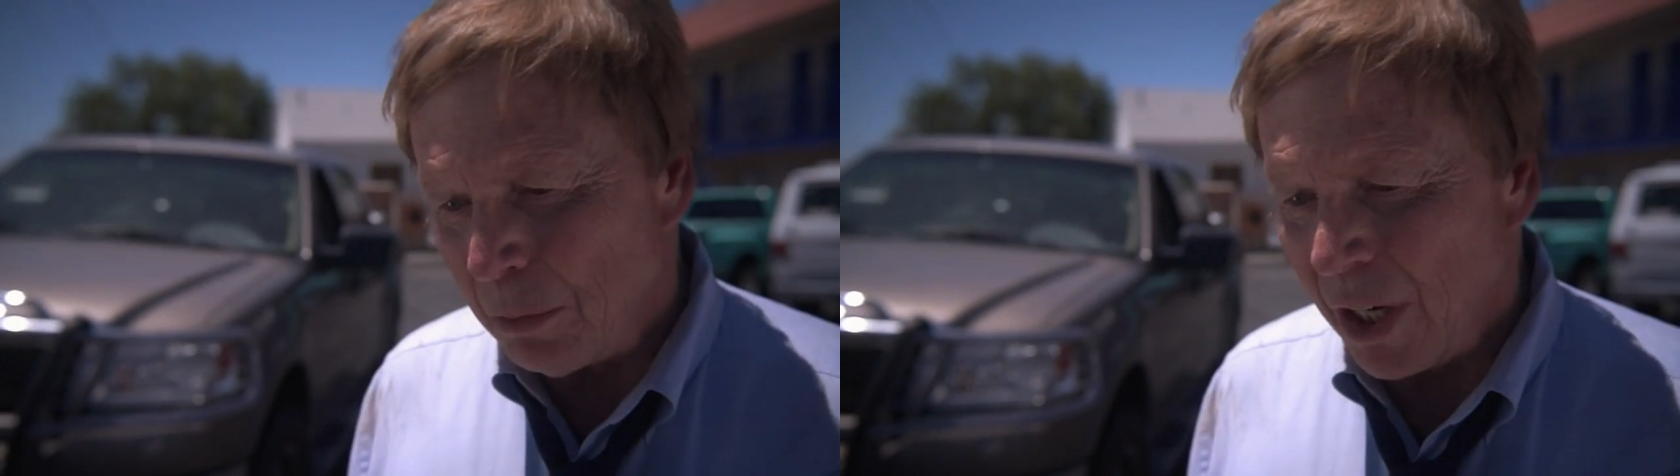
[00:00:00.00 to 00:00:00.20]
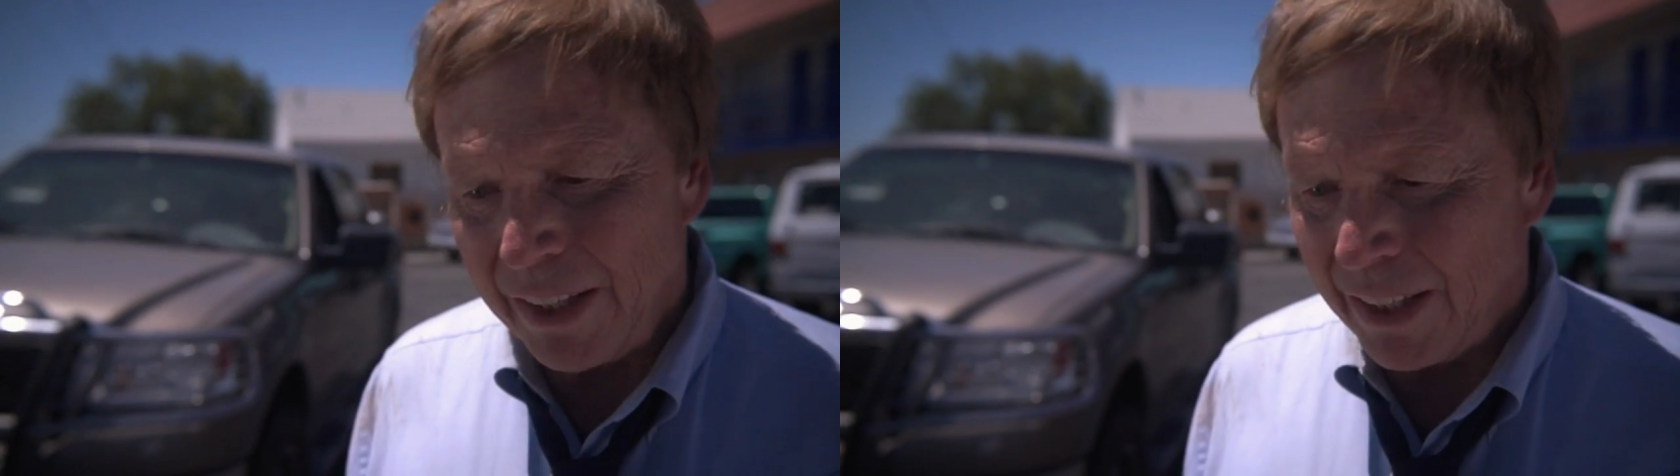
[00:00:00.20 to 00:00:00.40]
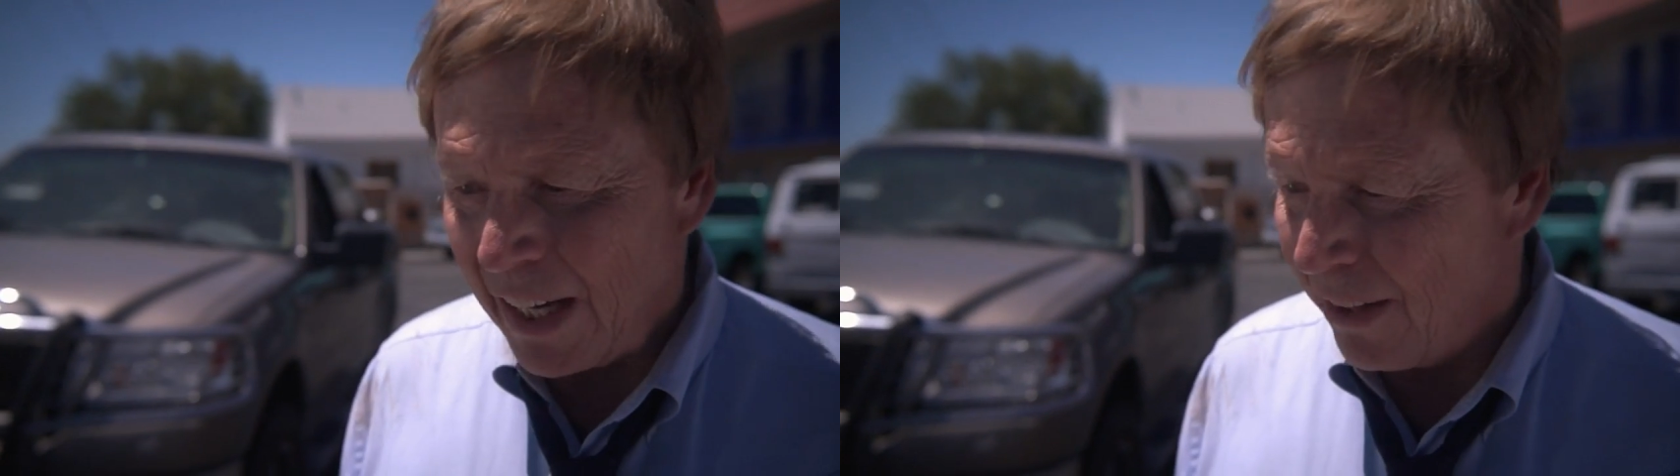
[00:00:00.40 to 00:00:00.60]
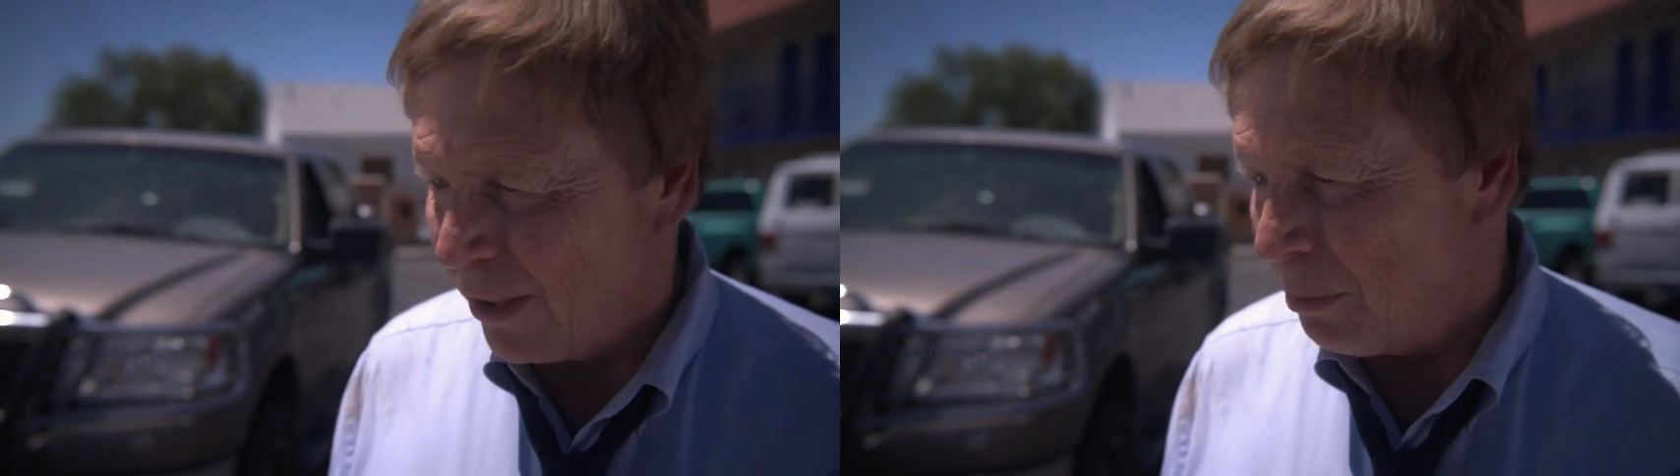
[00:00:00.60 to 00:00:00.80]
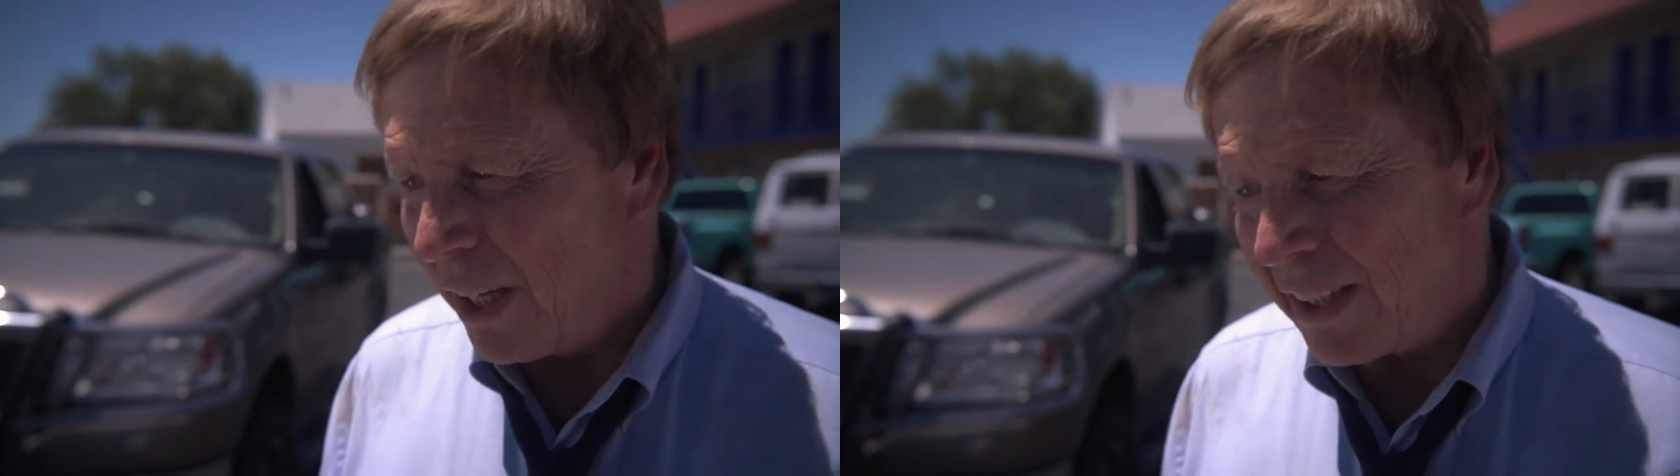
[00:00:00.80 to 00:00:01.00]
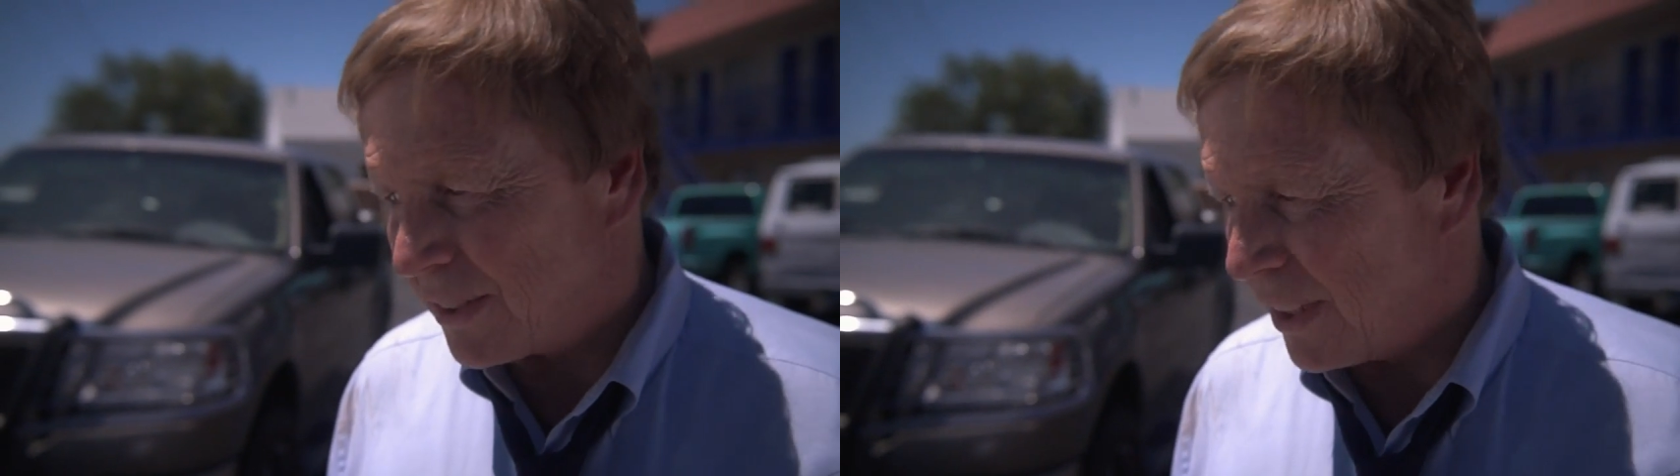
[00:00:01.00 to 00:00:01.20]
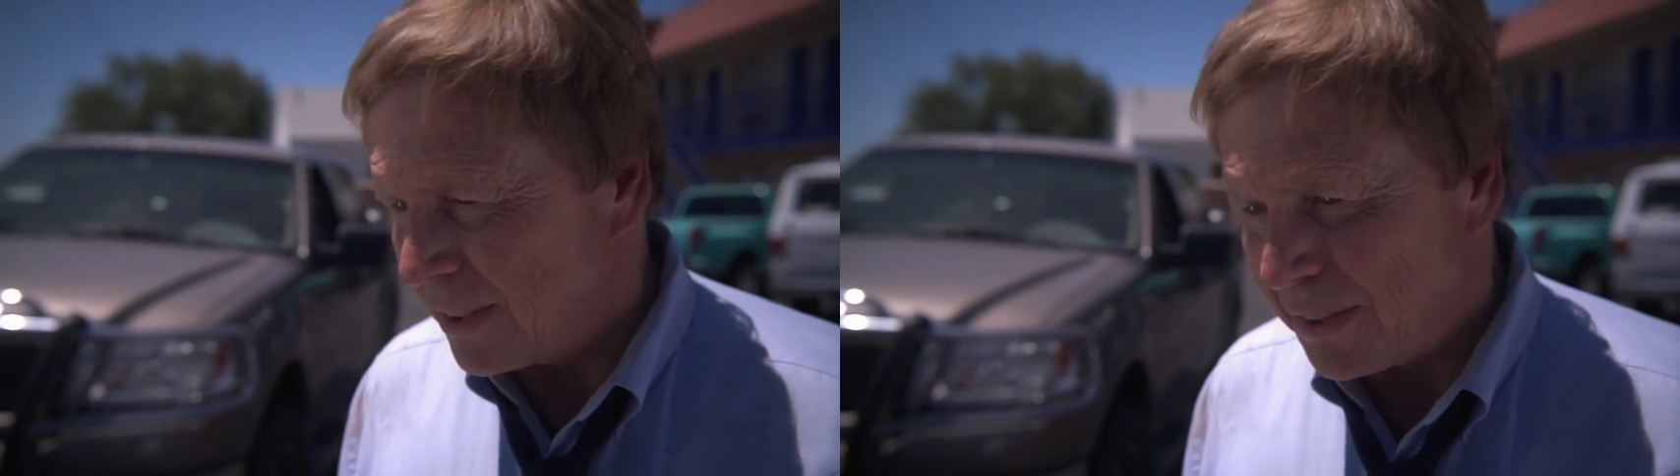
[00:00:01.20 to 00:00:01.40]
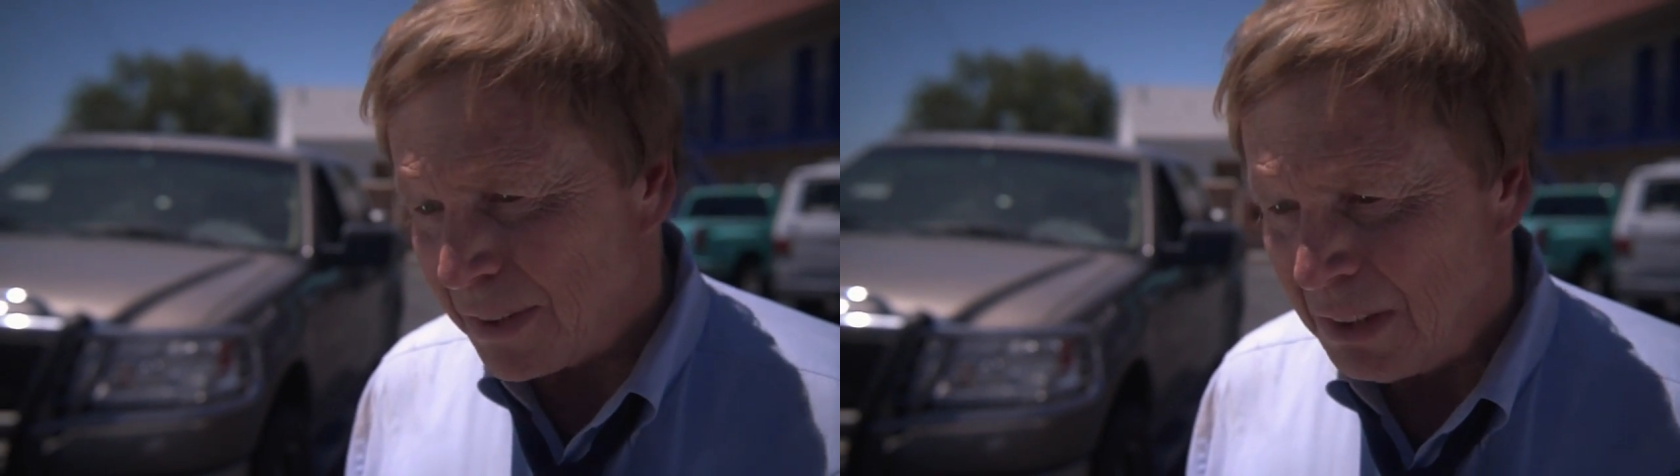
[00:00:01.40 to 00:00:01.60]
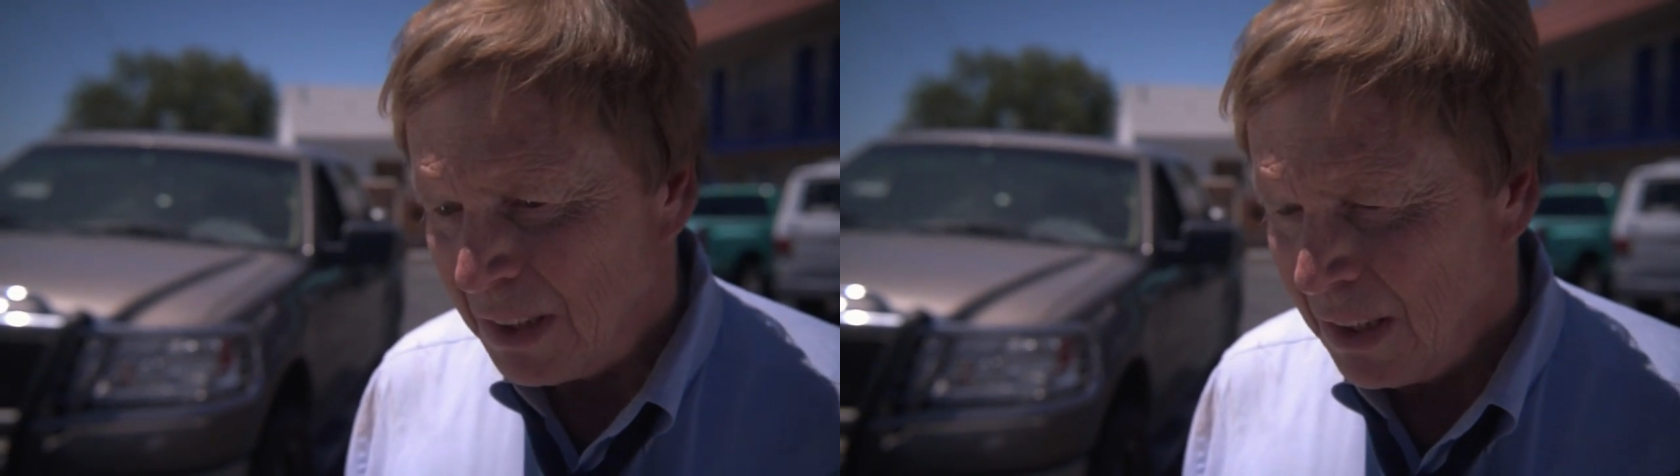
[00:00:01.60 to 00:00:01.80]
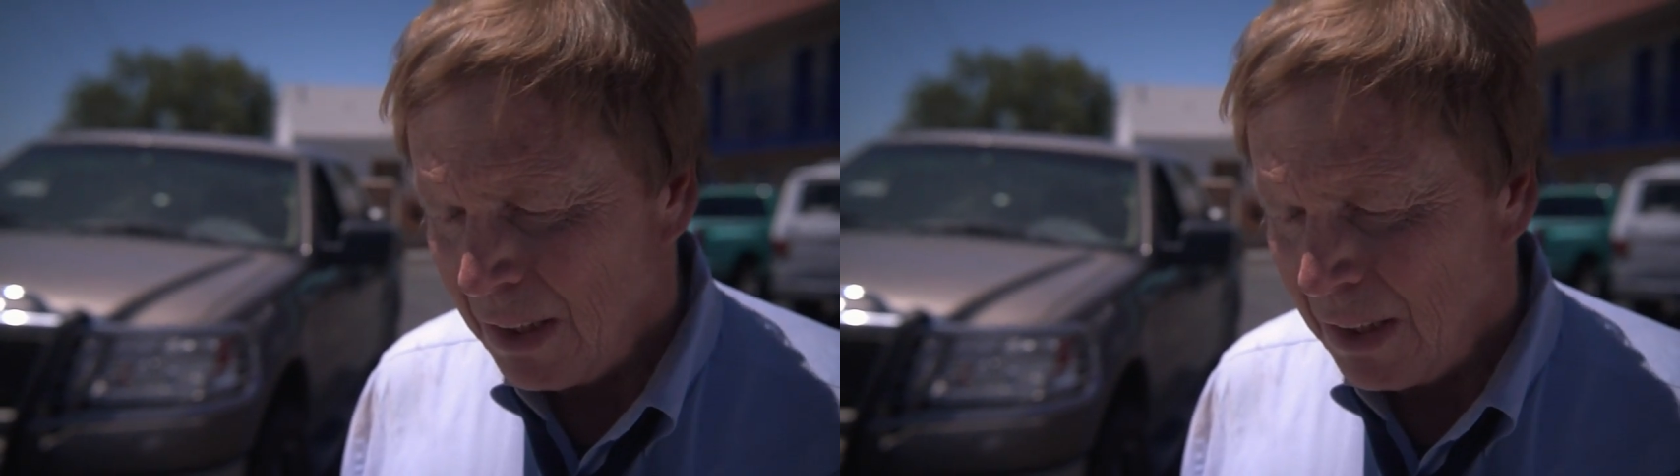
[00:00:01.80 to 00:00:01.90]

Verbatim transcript: I am right now that makes this.